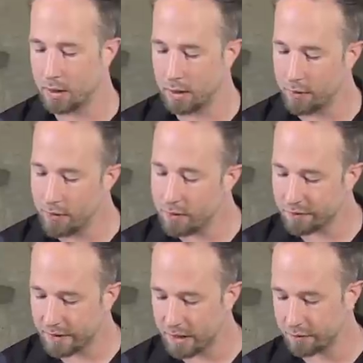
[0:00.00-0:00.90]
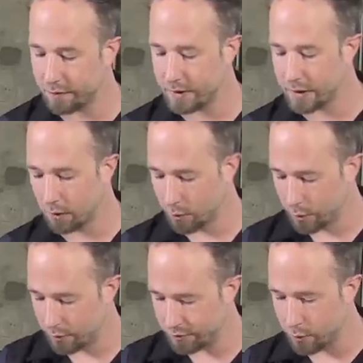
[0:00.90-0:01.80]
In this case, the yellow
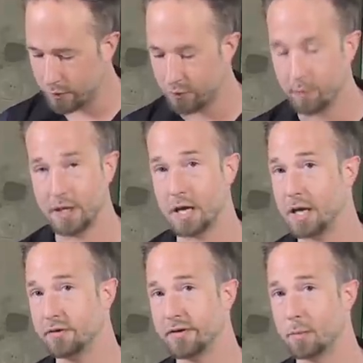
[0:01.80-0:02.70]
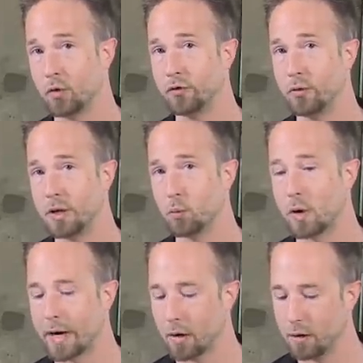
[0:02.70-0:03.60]
is going to be a double duty
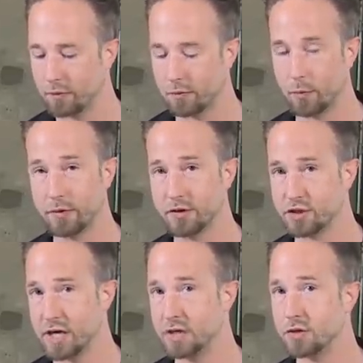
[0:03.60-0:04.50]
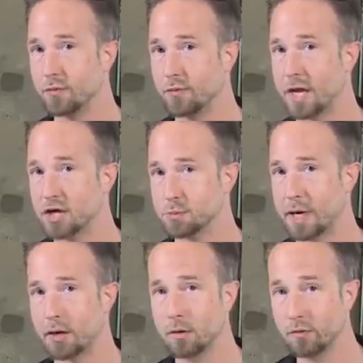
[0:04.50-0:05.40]
wire. It's going to change the flash
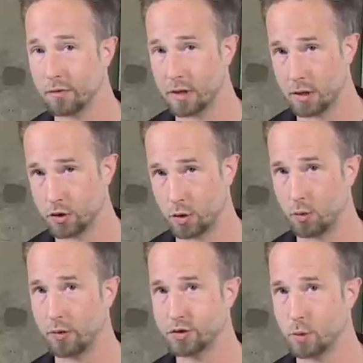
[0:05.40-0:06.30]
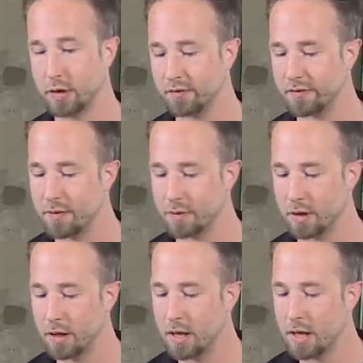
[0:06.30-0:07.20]
patterns, again, total of
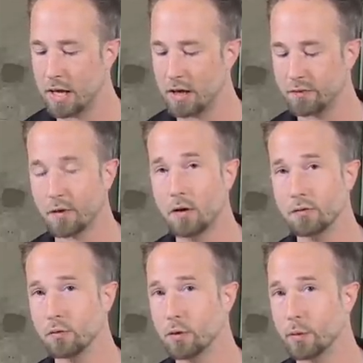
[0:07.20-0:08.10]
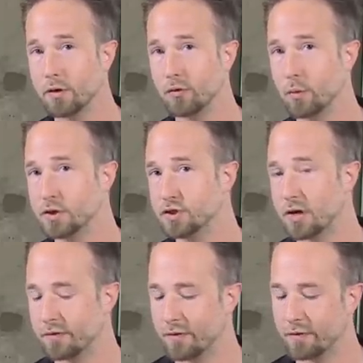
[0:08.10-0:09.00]
27, and it's also going to
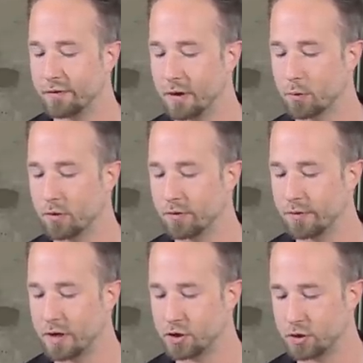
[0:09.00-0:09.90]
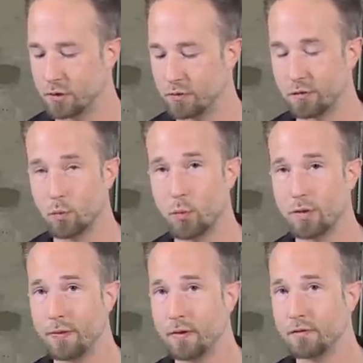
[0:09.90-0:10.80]
adjust the synchronization. So
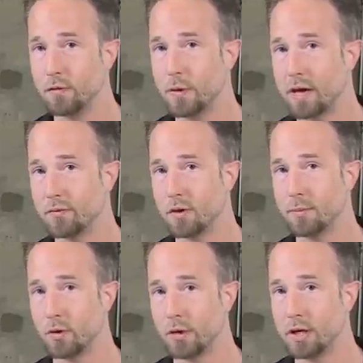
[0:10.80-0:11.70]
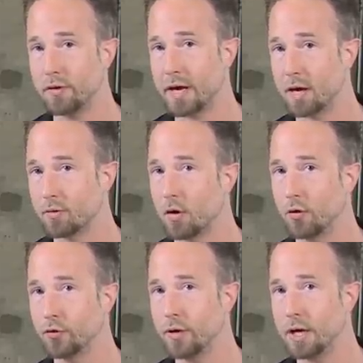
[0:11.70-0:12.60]
with this, you have the ability to have
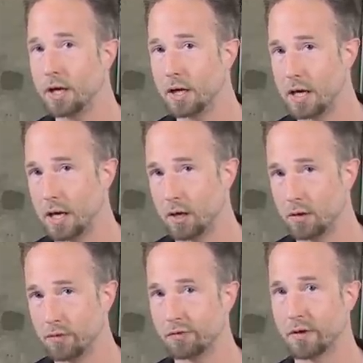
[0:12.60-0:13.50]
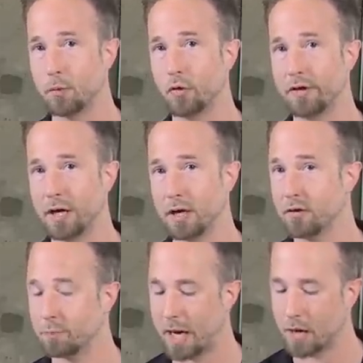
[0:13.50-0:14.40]
alternating and
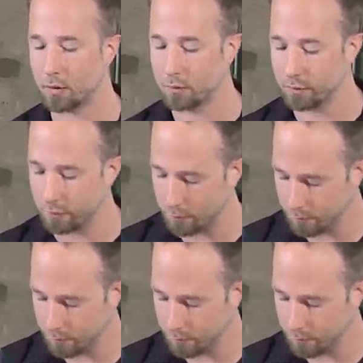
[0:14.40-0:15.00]
simultaneous patterns.